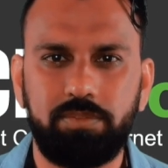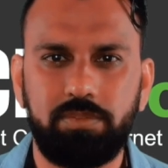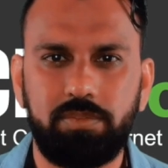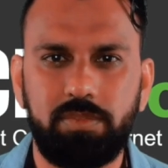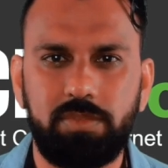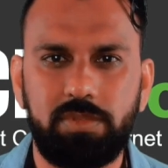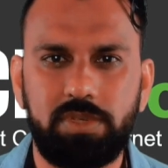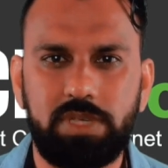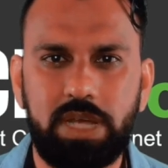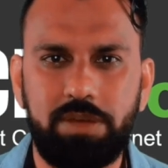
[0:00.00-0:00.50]

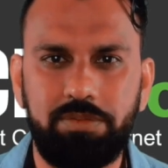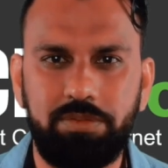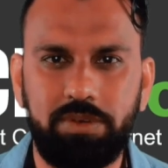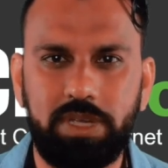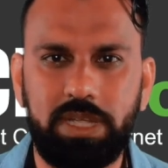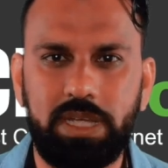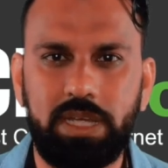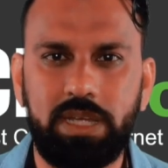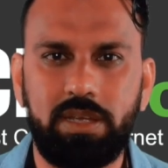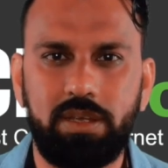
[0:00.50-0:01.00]

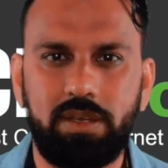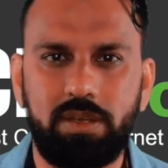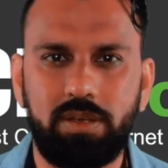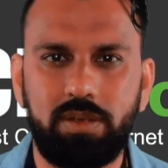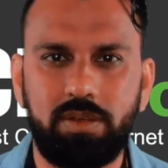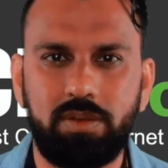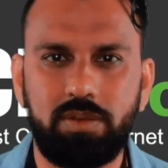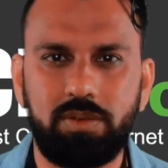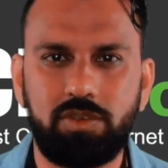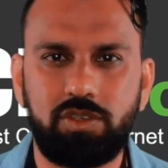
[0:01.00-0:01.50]
definitely
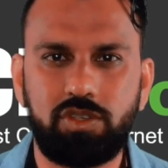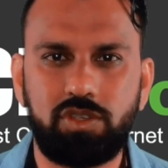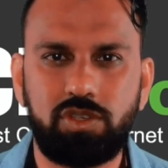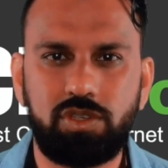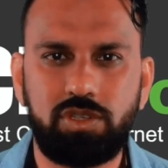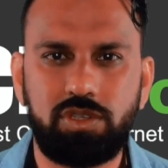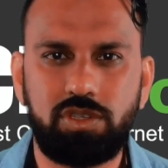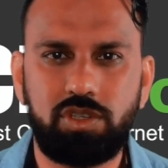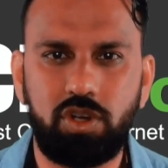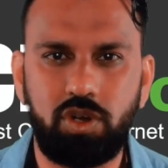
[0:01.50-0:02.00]

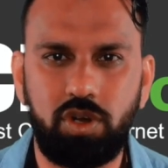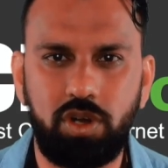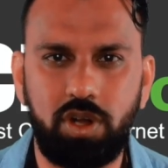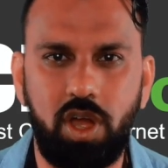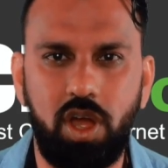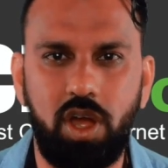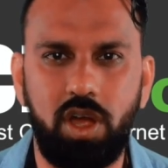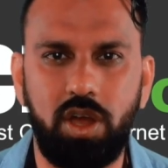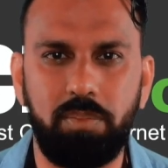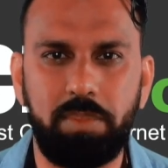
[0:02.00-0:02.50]
turn
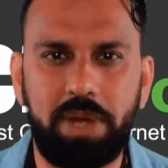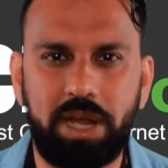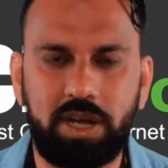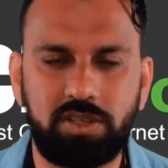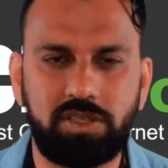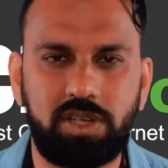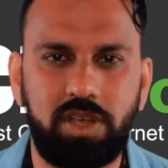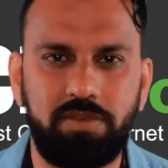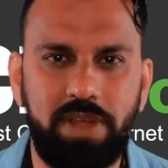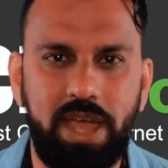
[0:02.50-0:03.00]
on
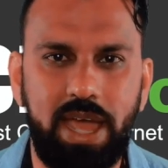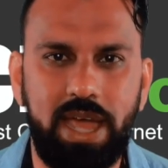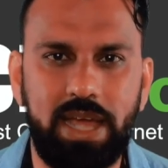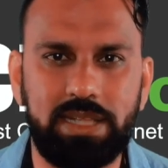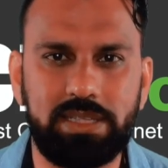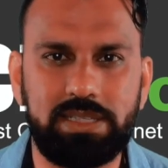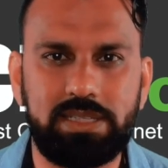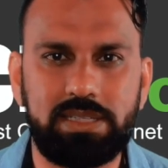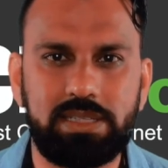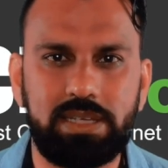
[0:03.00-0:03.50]
Microsoft
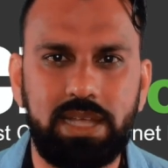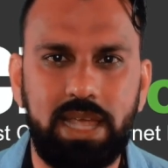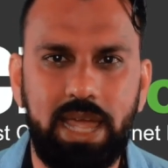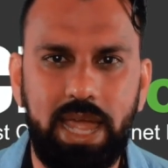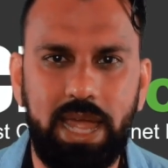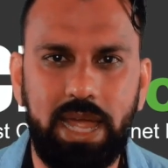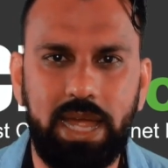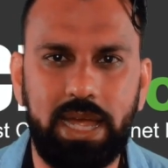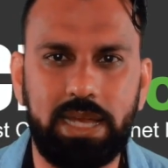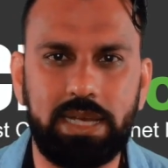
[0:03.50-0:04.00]
Ads
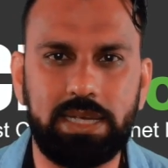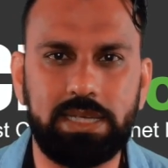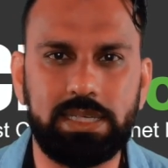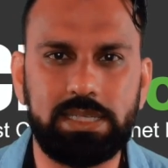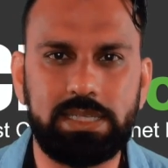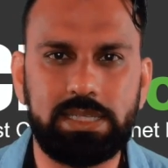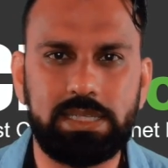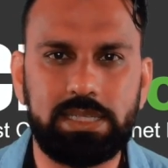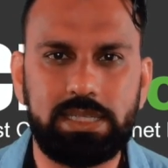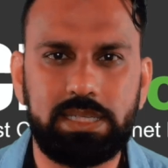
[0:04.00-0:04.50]
and
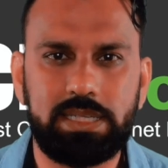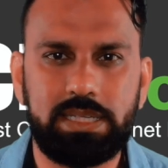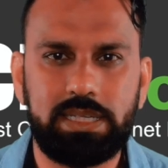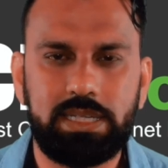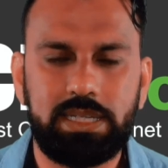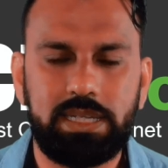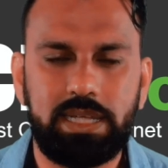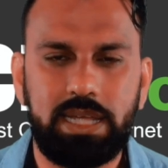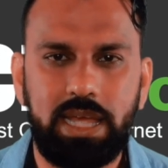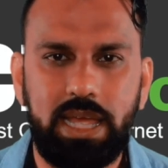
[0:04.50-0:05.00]

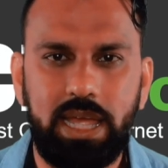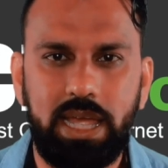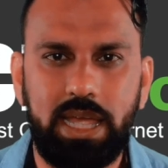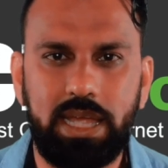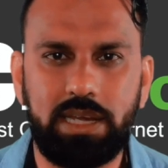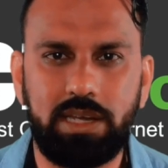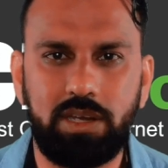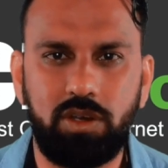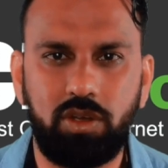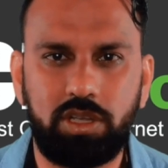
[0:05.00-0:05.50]

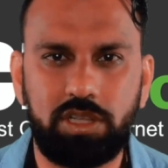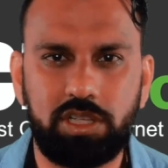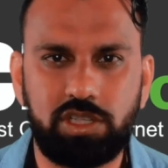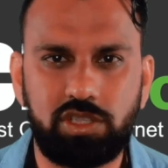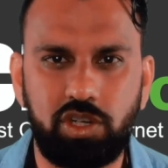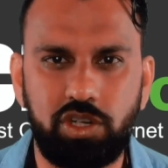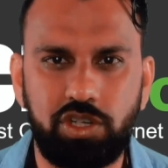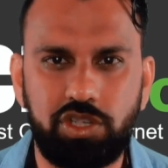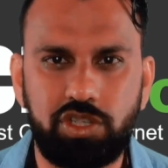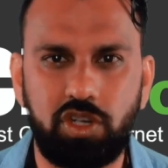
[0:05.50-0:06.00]
look at the search
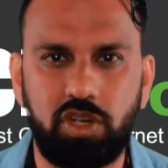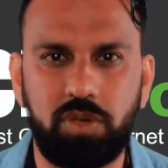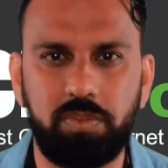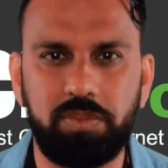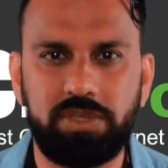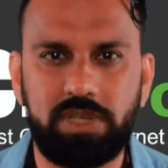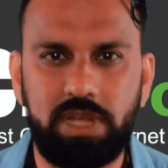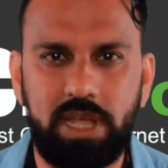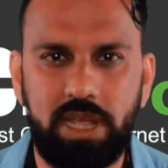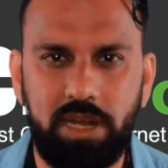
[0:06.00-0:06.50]
terms
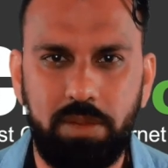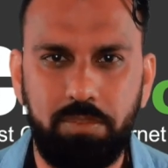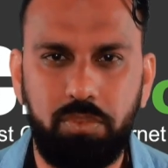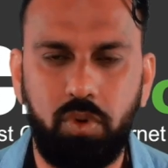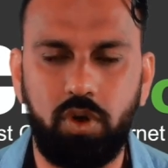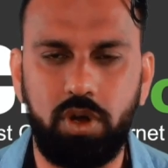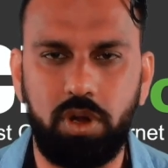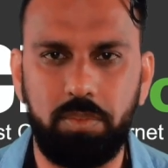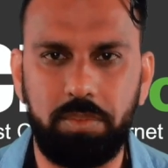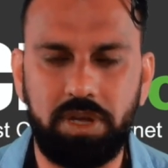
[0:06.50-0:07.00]
and import
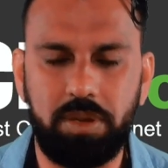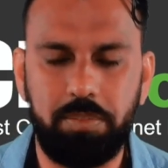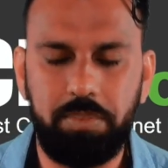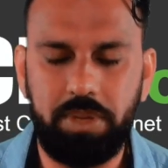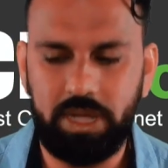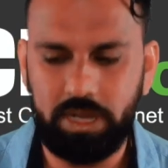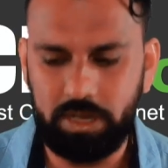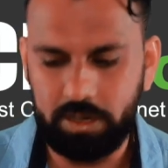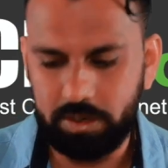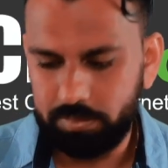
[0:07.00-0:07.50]
them into
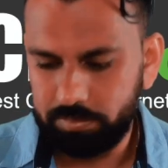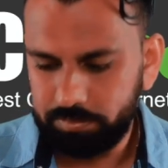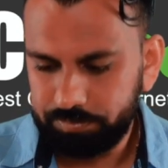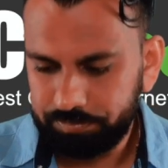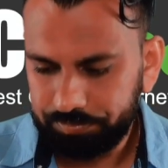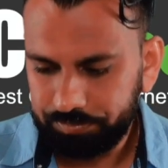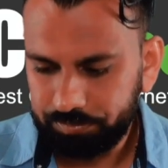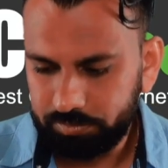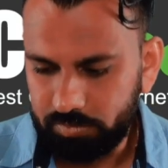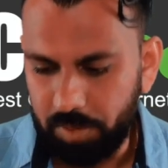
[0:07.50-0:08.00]

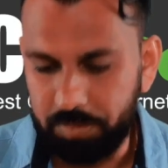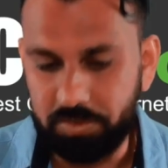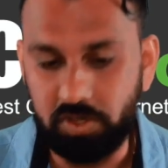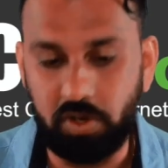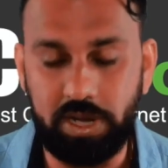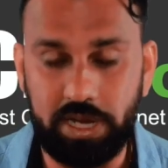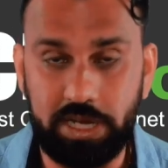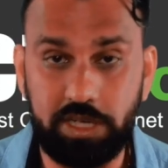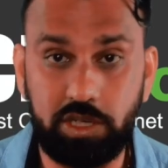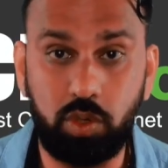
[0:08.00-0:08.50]

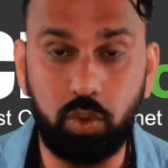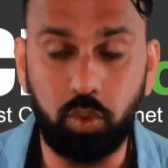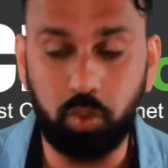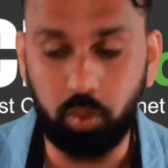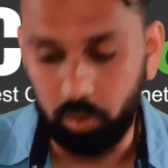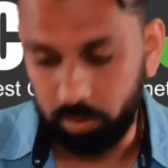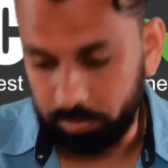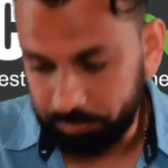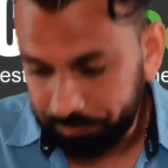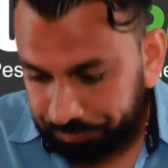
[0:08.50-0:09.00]
into Google.
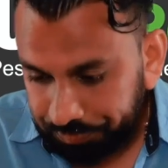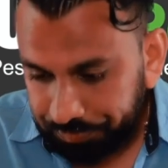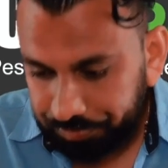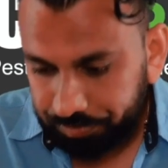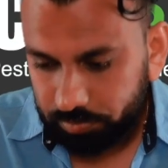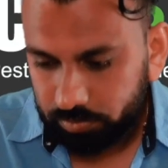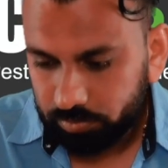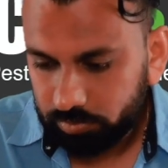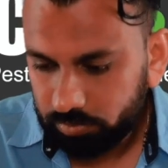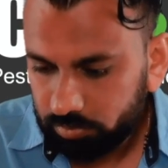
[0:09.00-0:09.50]

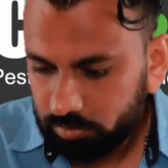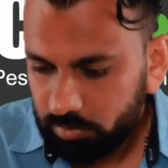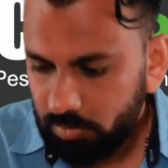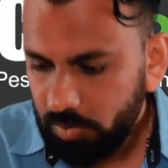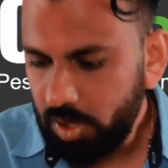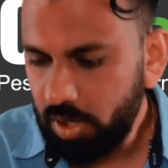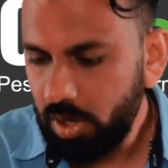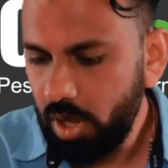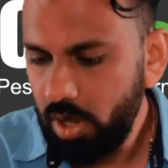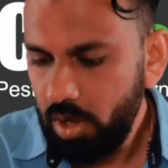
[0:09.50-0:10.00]

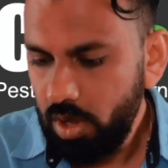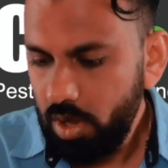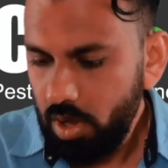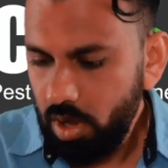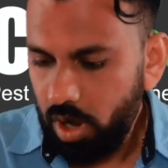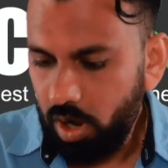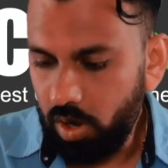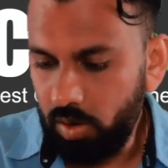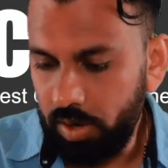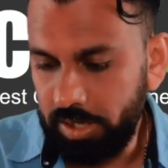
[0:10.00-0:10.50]
All
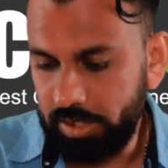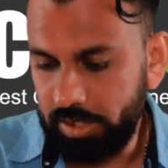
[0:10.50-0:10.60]
right,